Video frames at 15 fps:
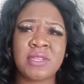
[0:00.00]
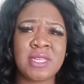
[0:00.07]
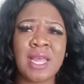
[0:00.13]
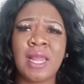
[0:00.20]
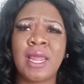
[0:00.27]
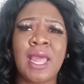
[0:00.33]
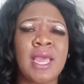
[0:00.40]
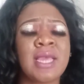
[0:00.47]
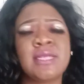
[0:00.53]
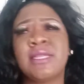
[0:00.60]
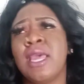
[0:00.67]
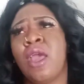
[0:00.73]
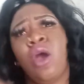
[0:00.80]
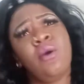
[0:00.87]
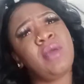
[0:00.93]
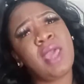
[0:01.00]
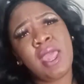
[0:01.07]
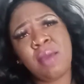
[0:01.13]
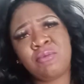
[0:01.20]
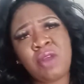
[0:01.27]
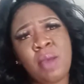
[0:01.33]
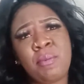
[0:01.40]
It's not like I can say, okay,
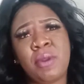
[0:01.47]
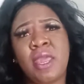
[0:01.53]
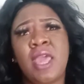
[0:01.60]
I'm dropping the